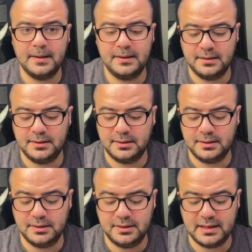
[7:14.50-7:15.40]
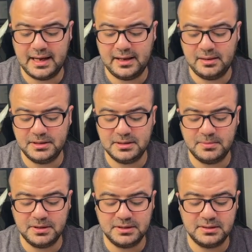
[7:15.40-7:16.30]
that element,
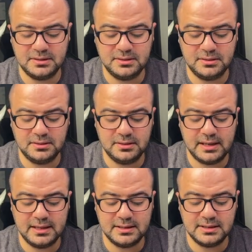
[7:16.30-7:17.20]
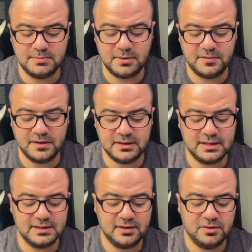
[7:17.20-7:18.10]
but as perfect
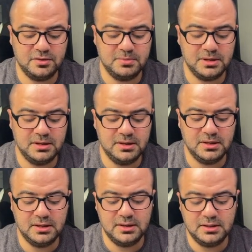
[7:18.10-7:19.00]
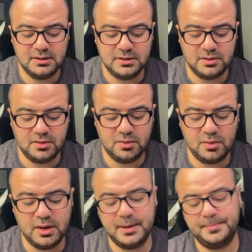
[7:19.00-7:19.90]
as it could be.
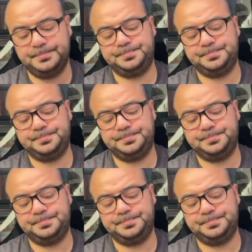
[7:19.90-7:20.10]
So